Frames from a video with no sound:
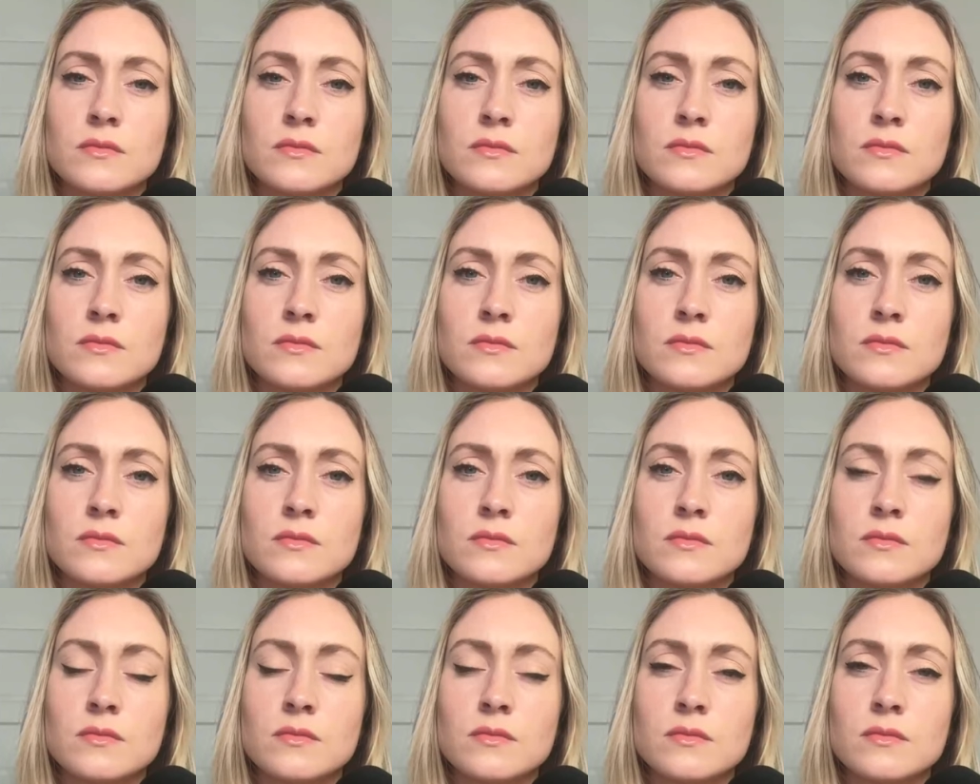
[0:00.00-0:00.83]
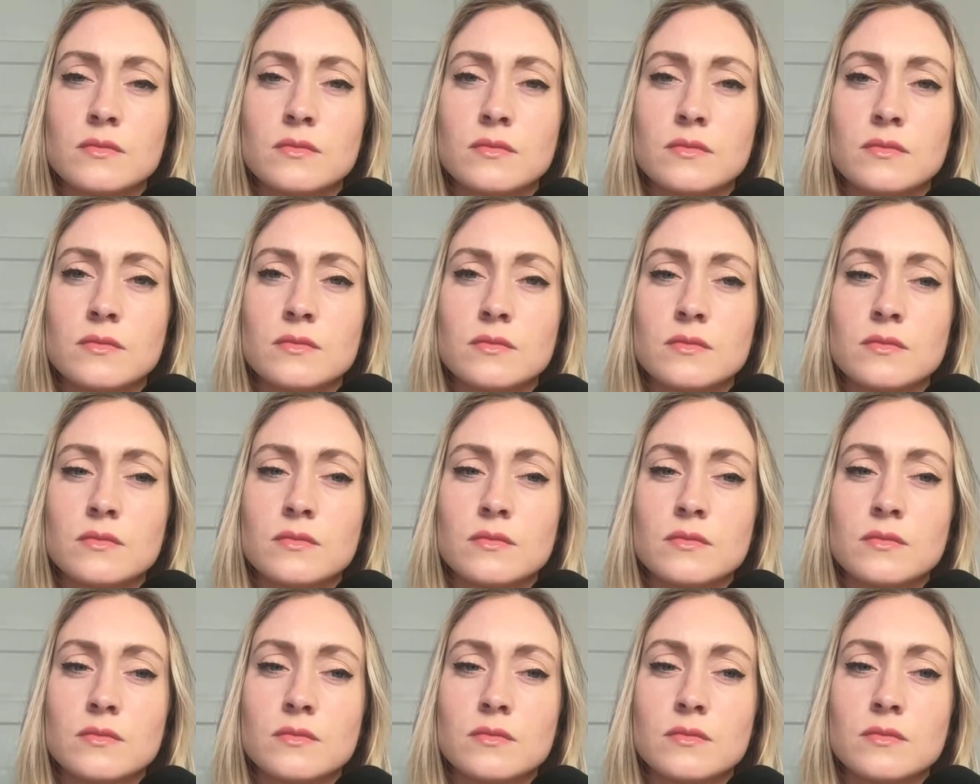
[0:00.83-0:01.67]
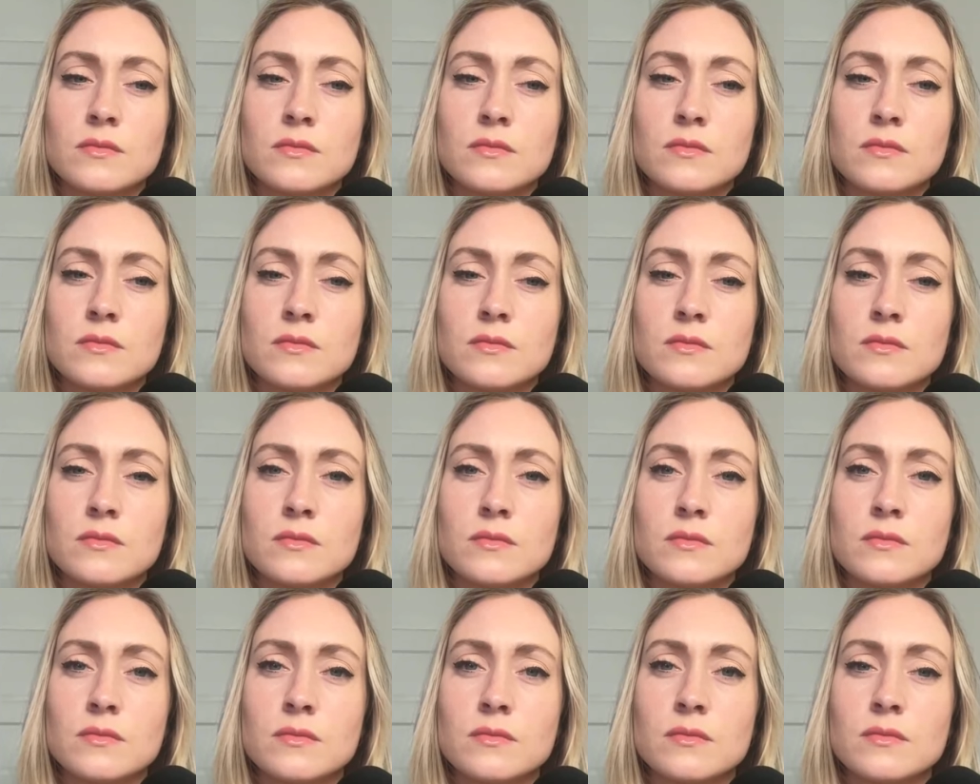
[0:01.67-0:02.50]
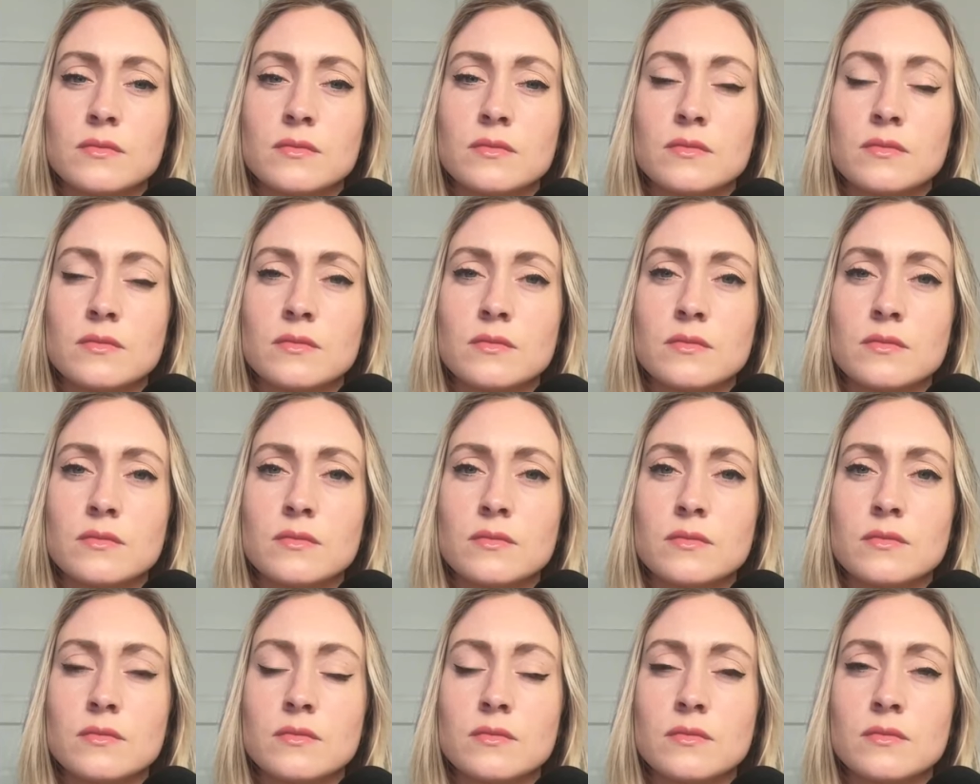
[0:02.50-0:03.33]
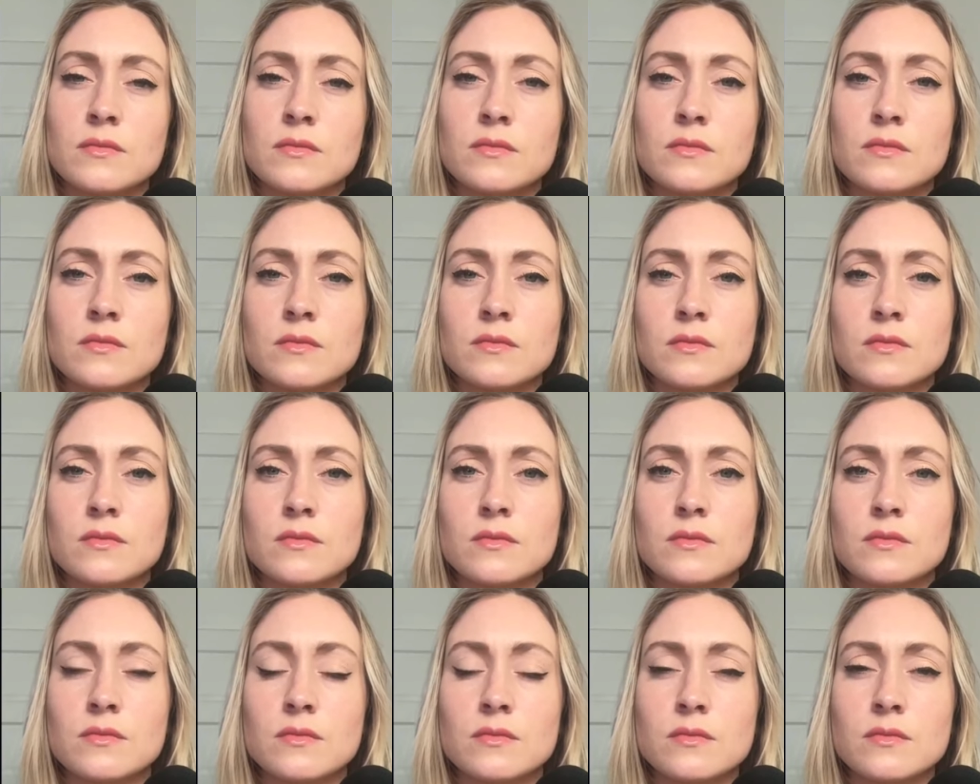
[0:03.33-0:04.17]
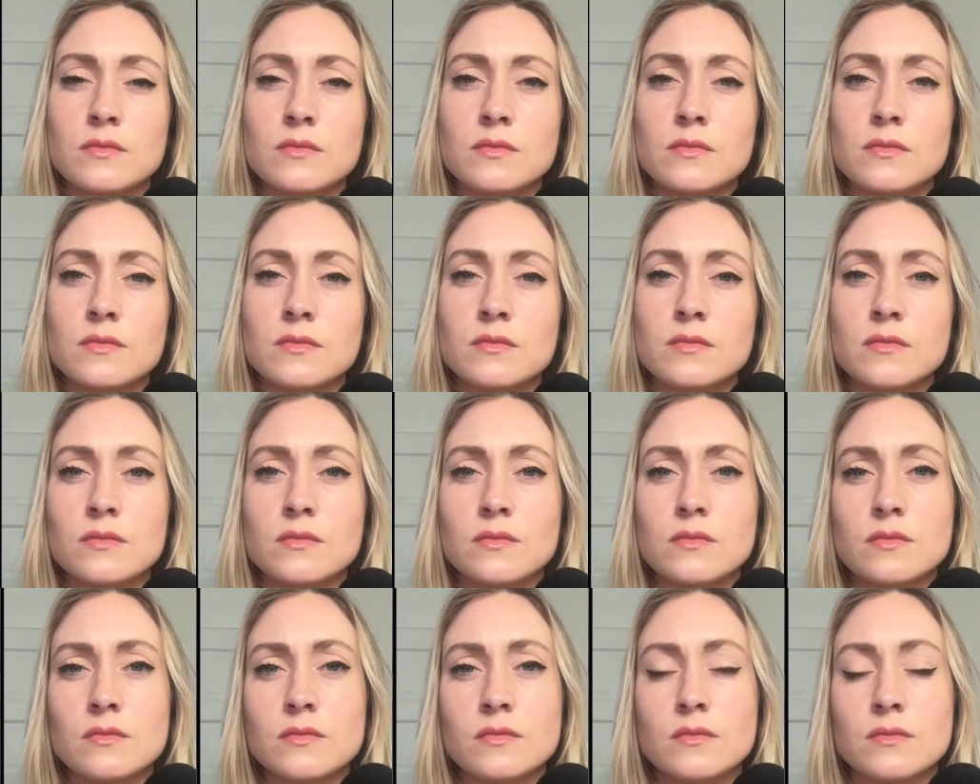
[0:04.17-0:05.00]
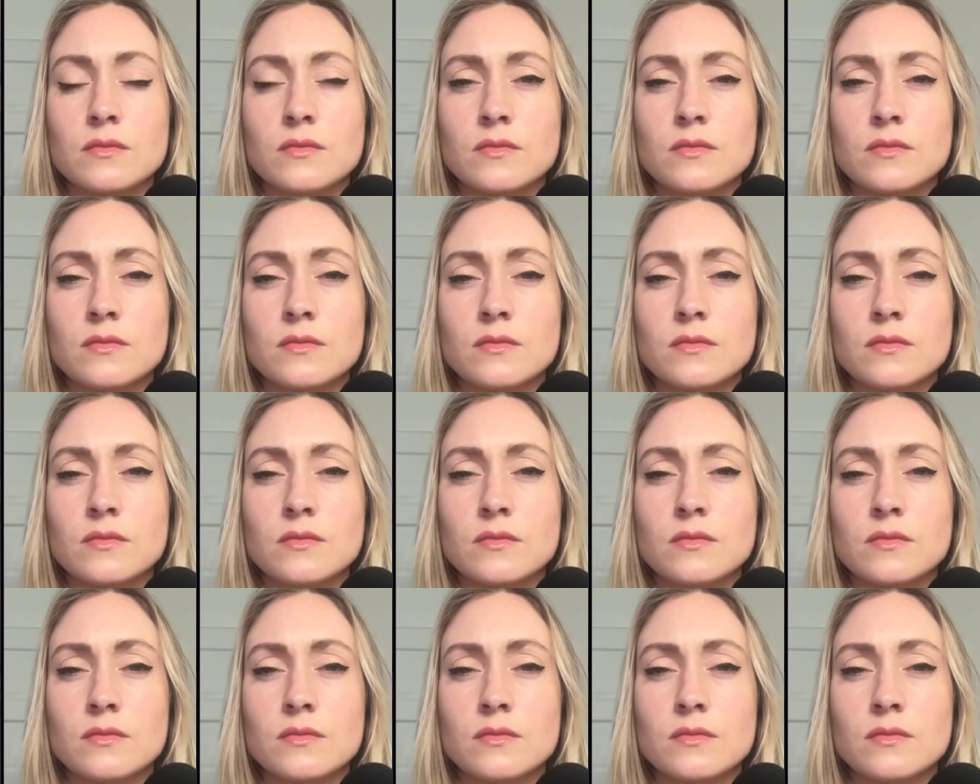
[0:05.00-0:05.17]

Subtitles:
No words are spoken by the person on screen.